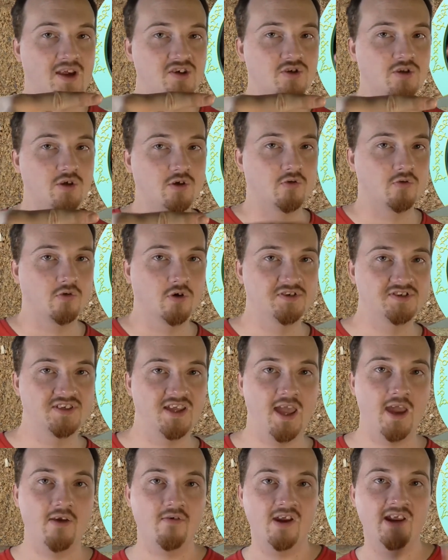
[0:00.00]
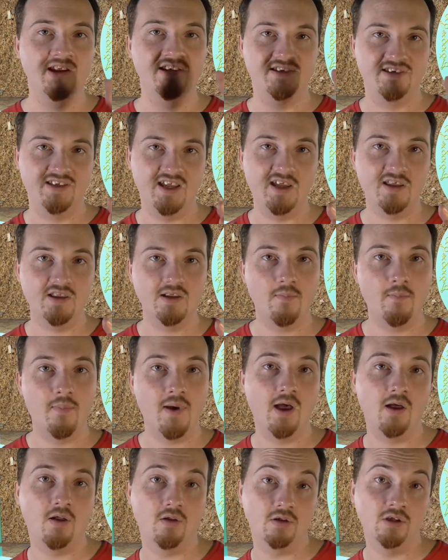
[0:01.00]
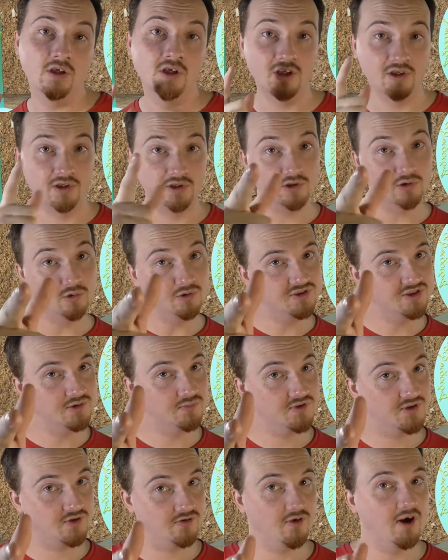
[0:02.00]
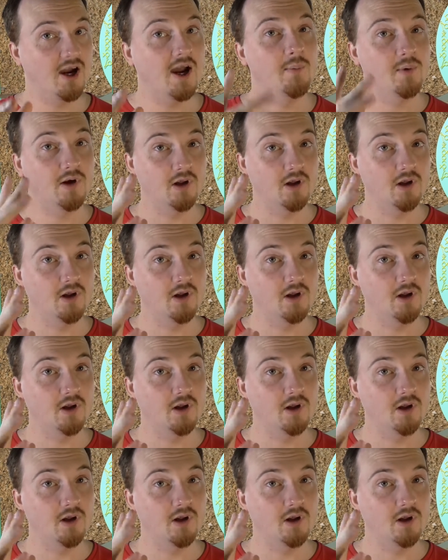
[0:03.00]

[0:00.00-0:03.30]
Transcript: the crosshair and ding the bell. You'll subscribe and I'll